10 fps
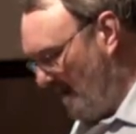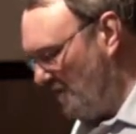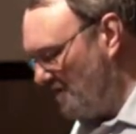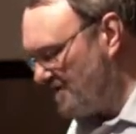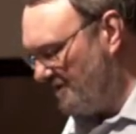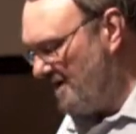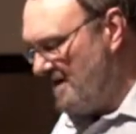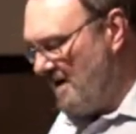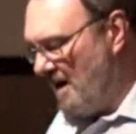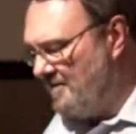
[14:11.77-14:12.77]
Oh no, sorry.
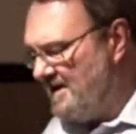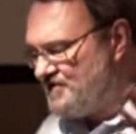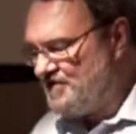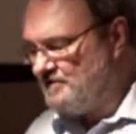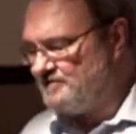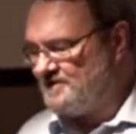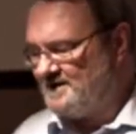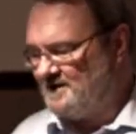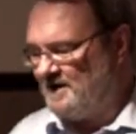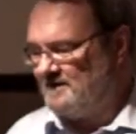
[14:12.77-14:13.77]
Um, children
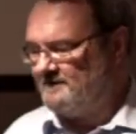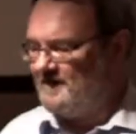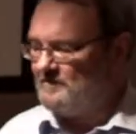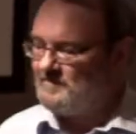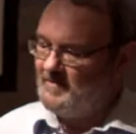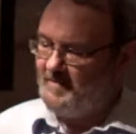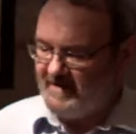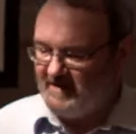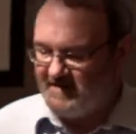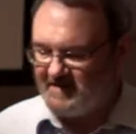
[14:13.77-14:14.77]
and, and, vulnerable
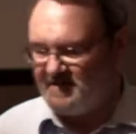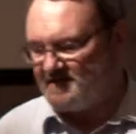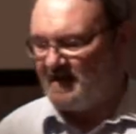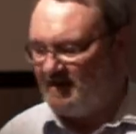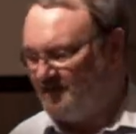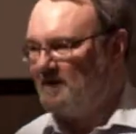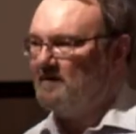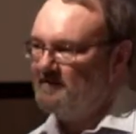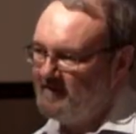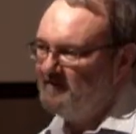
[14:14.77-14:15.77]
persons
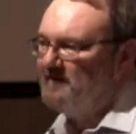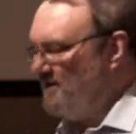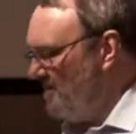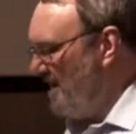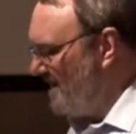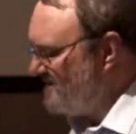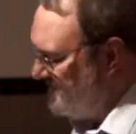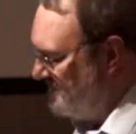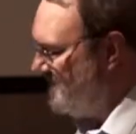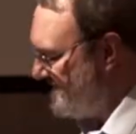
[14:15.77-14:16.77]
safeguarding DBS.
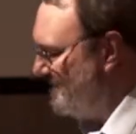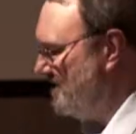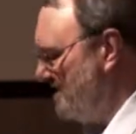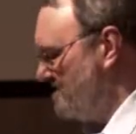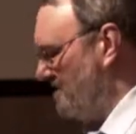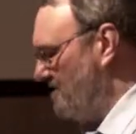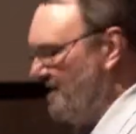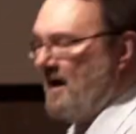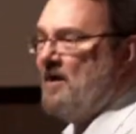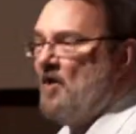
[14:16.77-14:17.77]
You need somebody who's going to
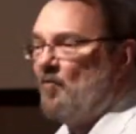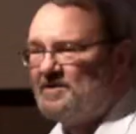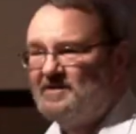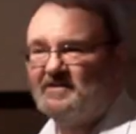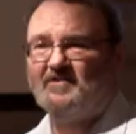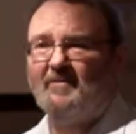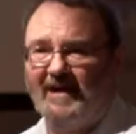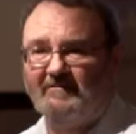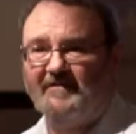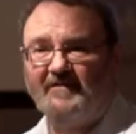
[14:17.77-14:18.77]
do that. What are you going to do
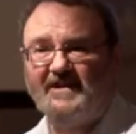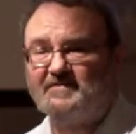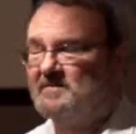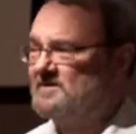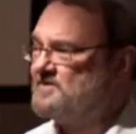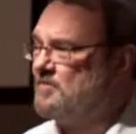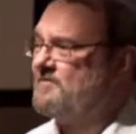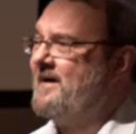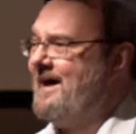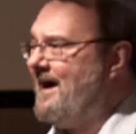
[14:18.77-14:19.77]
about refreshments?
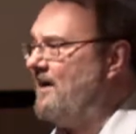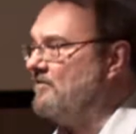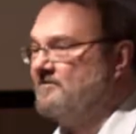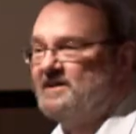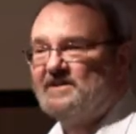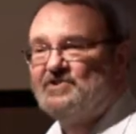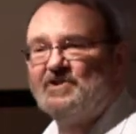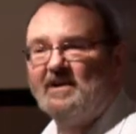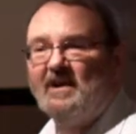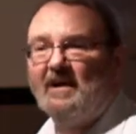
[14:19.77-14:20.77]
What about outreach?